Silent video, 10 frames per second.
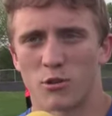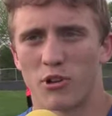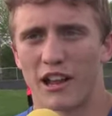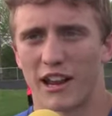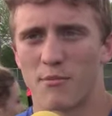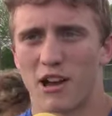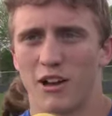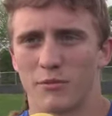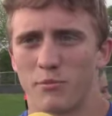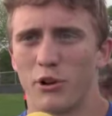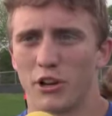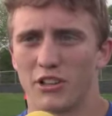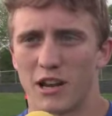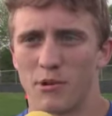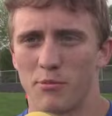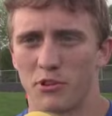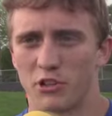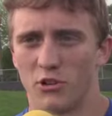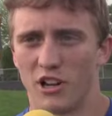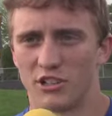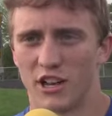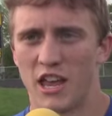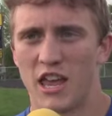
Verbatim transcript: I'm glad I came out and put a good time up in the 200.